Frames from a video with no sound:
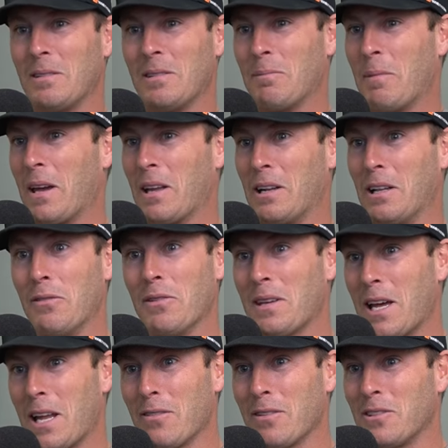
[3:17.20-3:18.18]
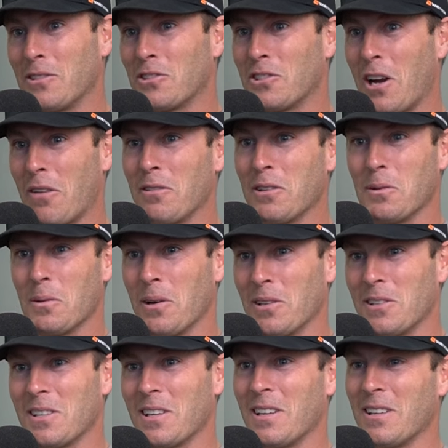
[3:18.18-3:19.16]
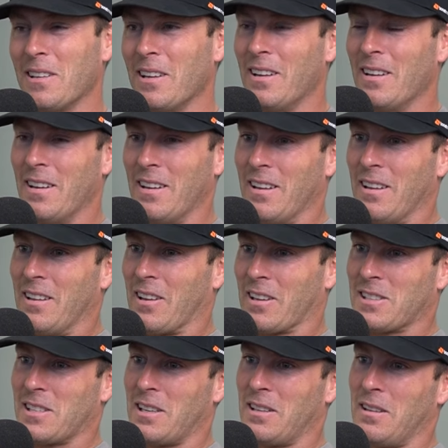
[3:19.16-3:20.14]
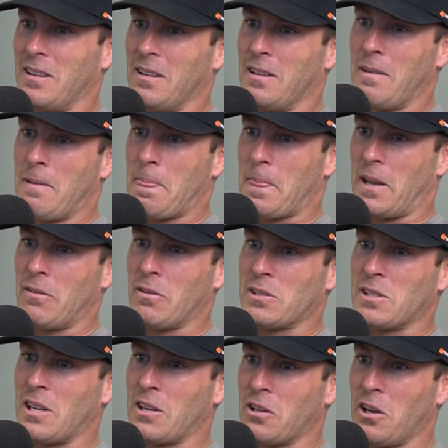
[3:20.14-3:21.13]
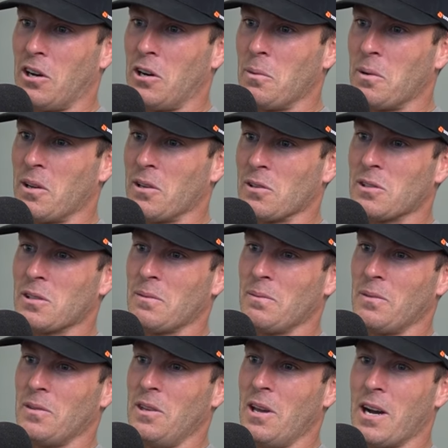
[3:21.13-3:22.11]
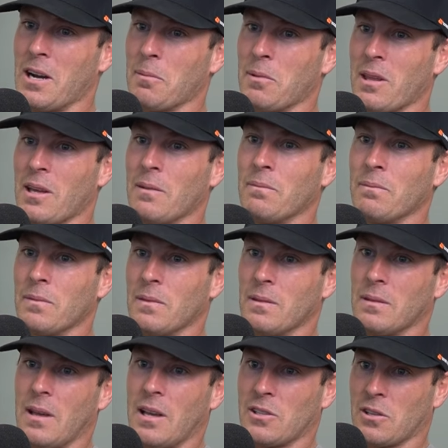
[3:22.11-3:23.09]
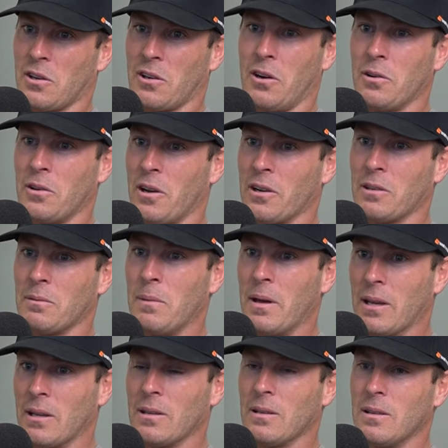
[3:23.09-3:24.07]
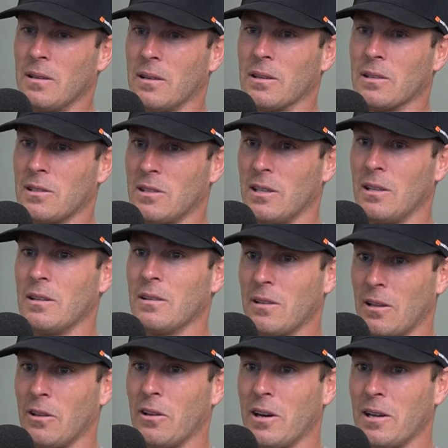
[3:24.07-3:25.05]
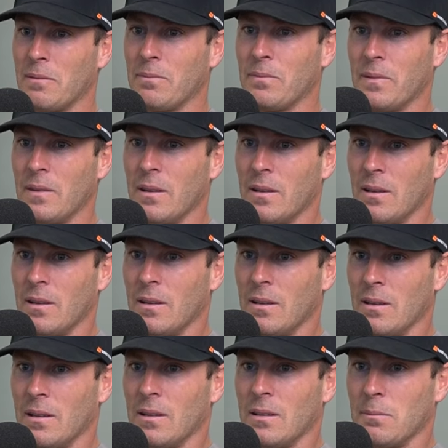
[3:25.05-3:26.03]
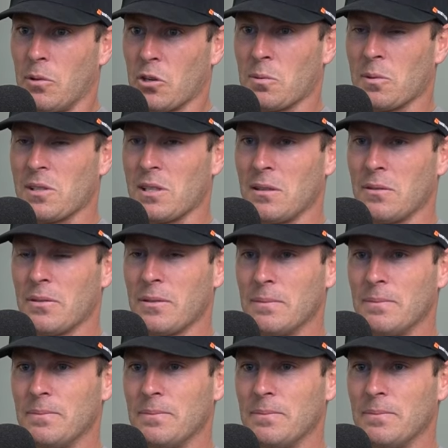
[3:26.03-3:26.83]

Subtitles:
making a living out of it and traveling the world. So, like I said, I never set a goal when I was young, but then as I got older, I could I could see the light and push myself.